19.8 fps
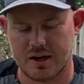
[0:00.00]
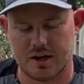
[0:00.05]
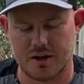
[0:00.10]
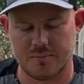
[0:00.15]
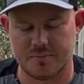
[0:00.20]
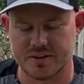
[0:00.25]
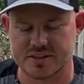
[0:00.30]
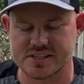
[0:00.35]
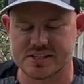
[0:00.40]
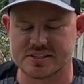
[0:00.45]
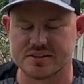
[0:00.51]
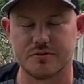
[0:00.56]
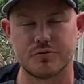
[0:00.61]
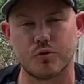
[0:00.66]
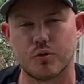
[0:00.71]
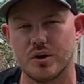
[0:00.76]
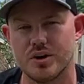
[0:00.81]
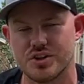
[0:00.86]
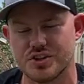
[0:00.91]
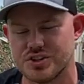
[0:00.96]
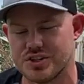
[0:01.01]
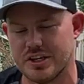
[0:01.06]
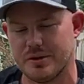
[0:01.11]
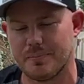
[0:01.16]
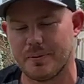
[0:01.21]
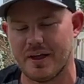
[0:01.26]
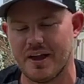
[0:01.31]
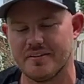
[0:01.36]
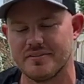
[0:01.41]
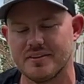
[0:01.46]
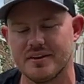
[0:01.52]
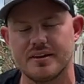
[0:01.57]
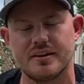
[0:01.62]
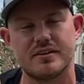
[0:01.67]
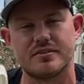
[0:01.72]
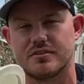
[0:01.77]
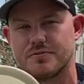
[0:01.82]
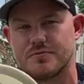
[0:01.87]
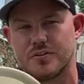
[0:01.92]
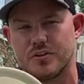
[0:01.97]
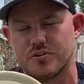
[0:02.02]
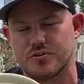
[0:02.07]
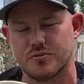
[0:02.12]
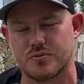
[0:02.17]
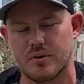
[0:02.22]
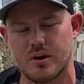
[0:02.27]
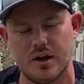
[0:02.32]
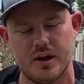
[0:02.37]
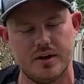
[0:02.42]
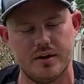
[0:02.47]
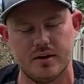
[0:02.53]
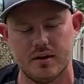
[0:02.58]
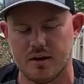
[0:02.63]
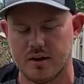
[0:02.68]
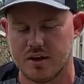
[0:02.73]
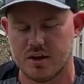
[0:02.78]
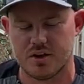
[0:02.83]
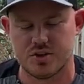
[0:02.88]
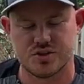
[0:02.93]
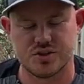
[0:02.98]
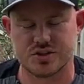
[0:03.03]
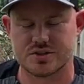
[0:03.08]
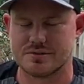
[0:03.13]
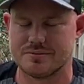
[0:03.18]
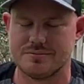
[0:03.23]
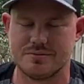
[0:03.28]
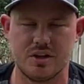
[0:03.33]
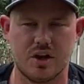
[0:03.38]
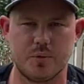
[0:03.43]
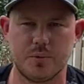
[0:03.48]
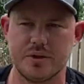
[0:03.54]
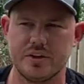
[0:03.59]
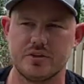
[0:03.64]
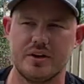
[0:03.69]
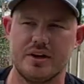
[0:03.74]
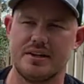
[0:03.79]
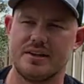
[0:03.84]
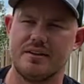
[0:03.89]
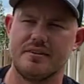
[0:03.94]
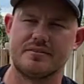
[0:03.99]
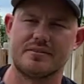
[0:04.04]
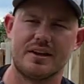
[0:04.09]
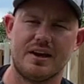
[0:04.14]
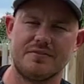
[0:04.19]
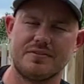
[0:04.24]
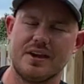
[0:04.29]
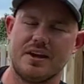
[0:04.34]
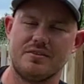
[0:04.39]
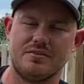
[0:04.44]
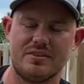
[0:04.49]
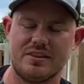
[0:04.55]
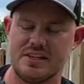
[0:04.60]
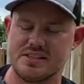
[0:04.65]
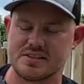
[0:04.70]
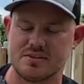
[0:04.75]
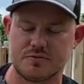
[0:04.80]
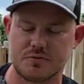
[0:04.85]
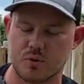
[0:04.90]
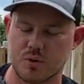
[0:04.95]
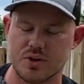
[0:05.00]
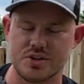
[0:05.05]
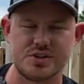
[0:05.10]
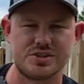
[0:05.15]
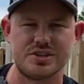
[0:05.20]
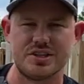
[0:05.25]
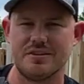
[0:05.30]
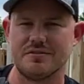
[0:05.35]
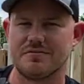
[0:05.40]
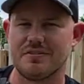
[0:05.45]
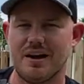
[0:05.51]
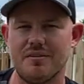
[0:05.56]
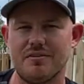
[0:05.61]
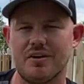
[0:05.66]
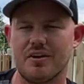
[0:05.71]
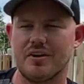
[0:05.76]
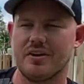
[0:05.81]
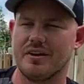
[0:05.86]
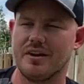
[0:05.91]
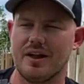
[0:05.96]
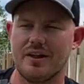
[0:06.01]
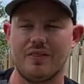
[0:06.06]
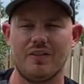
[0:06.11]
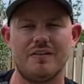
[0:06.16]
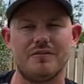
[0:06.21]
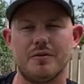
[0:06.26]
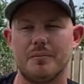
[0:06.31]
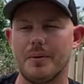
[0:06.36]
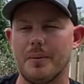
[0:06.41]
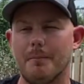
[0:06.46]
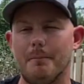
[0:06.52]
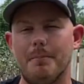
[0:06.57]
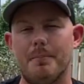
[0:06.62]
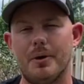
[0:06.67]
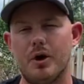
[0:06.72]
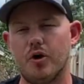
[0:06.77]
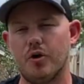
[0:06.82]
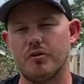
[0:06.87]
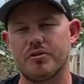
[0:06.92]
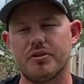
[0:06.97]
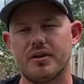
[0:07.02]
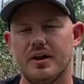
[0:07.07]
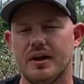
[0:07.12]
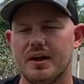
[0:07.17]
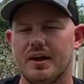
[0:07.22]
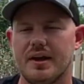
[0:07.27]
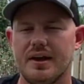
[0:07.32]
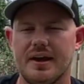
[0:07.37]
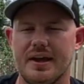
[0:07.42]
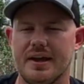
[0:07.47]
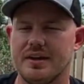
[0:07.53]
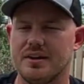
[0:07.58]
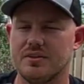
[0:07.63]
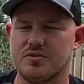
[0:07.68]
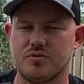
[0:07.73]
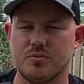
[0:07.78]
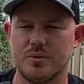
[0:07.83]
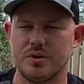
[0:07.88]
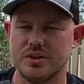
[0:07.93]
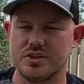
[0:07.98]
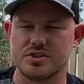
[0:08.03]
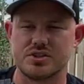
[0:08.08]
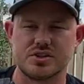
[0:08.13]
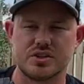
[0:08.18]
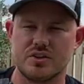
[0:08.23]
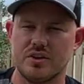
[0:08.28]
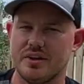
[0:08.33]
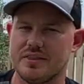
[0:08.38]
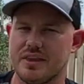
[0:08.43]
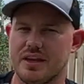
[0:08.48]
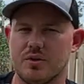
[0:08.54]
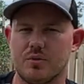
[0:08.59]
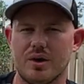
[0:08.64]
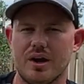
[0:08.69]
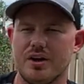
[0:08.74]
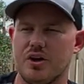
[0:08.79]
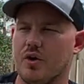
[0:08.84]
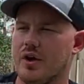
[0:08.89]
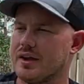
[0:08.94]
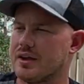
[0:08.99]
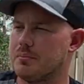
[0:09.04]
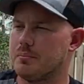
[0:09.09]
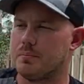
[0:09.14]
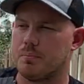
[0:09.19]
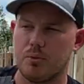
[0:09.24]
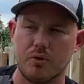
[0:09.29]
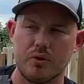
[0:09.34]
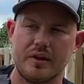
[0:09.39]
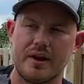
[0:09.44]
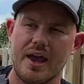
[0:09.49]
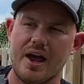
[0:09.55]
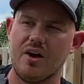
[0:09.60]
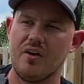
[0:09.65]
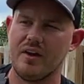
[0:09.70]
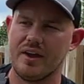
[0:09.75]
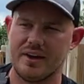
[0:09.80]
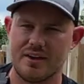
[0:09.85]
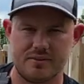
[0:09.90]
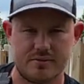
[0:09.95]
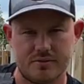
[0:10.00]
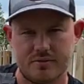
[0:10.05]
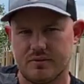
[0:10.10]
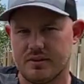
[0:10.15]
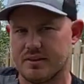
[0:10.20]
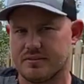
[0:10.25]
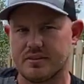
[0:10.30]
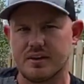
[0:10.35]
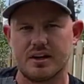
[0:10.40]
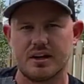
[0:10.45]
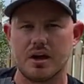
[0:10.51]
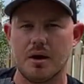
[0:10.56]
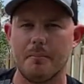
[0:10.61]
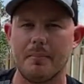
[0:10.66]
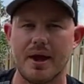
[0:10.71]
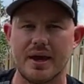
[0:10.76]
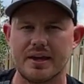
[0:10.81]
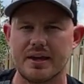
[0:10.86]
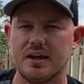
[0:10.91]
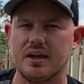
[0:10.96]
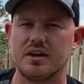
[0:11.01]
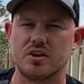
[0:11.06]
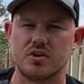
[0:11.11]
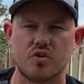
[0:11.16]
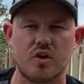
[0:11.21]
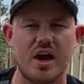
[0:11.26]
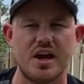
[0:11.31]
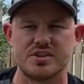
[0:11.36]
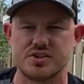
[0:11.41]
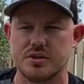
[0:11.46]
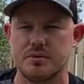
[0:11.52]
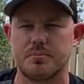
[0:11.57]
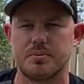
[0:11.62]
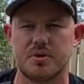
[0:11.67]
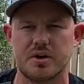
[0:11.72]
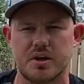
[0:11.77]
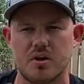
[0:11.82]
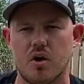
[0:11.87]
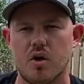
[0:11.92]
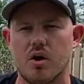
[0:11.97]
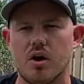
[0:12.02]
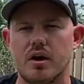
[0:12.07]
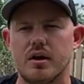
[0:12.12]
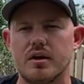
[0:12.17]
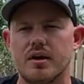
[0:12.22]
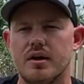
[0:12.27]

This is in 400G plastic. It's a first run, just a really great disc. I've got these in 400G and 500. I love them in both, and it's really just a great thing where I know I can pull it out and it's going to come back in and crash in pretty hard.